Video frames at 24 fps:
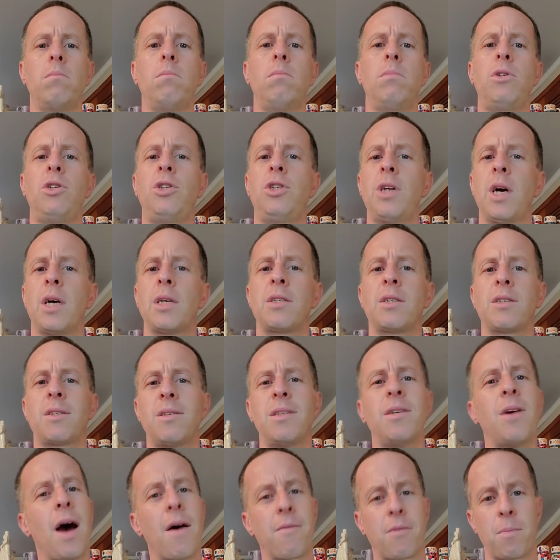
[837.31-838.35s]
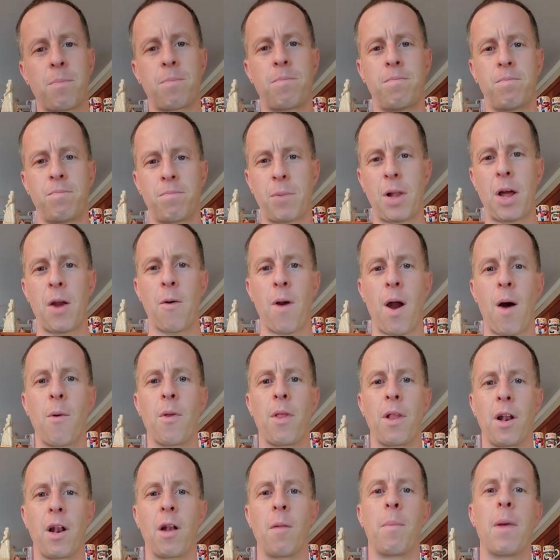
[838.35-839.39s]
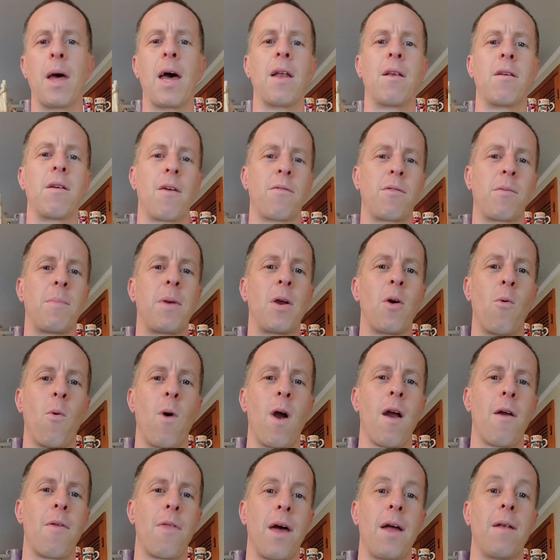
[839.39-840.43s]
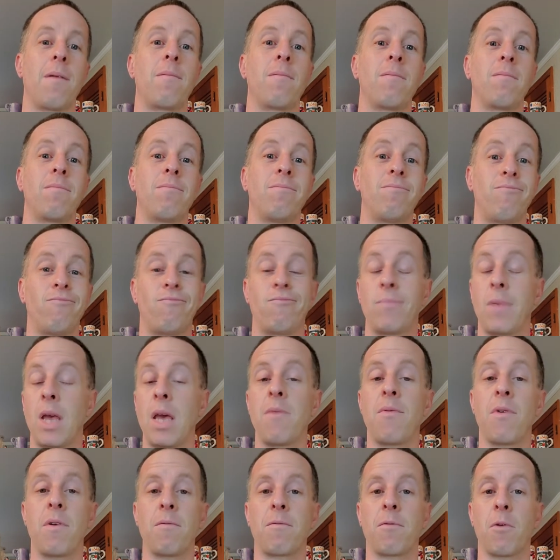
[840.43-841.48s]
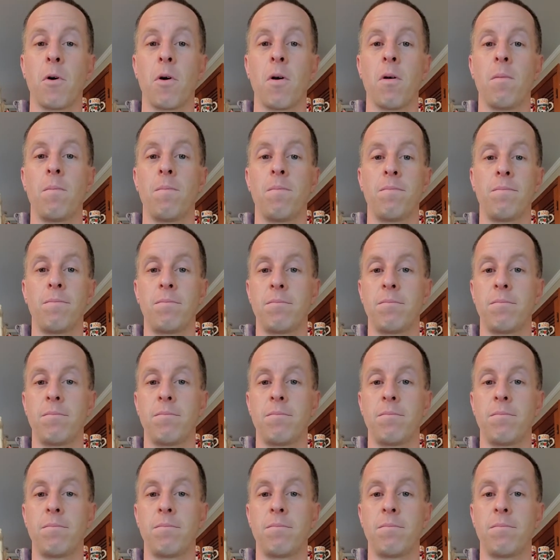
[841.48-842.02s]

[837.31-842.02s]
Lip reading: Just you have to play around with it a little bit. You have to be aware that even for